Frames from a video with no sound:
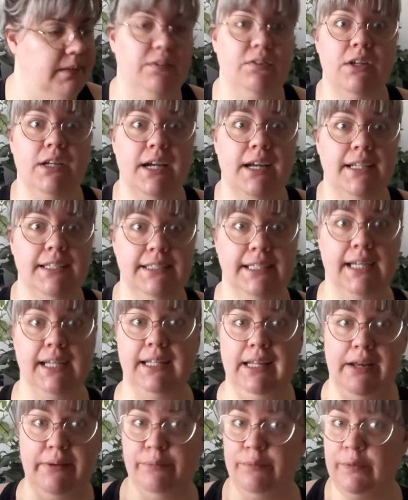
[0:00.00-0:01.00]
If you can't
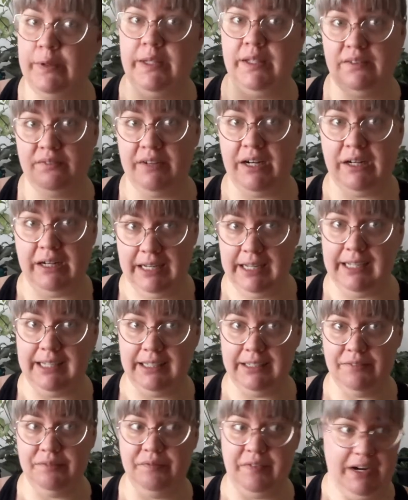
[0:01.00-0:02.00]
tell, I'm feeling
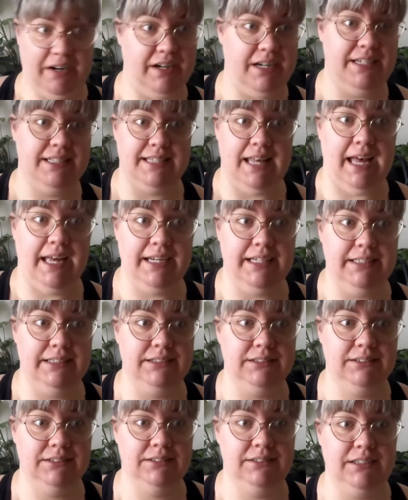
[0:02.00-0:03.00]
very, very
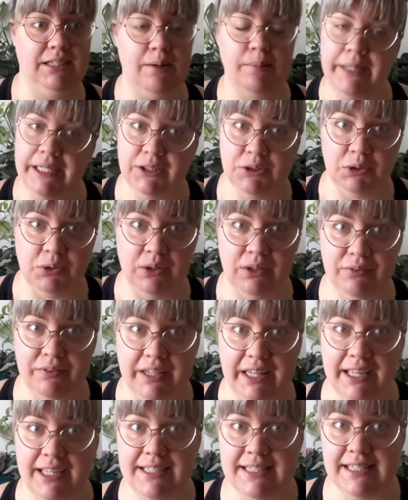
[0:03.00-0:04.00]
excited about Tutor
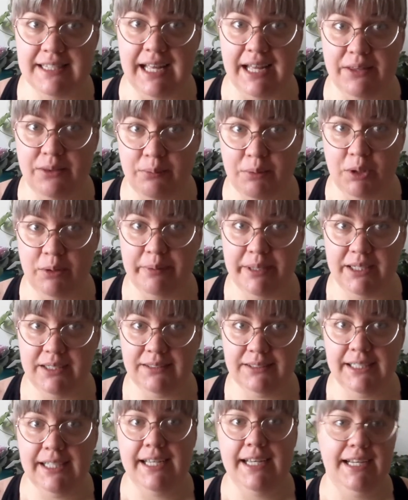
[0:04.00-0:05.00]
Fleece at the moment,
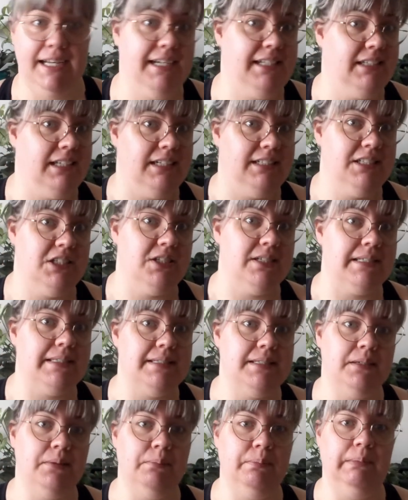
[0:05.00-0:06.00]
and that's
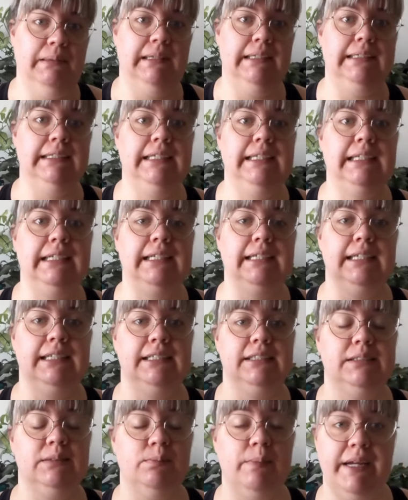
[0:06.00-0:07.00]
just bleeding
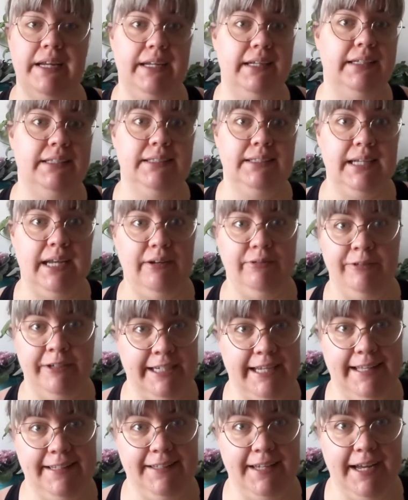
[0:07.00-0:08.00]
into my
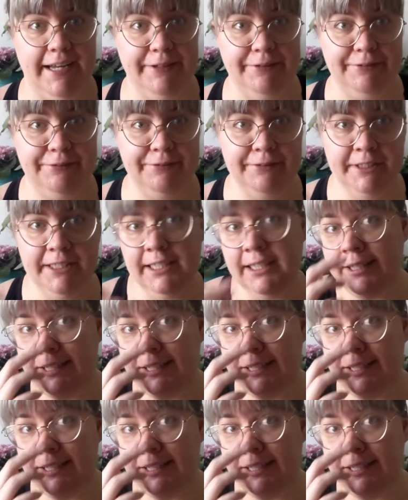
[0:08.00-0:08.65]
everyday life,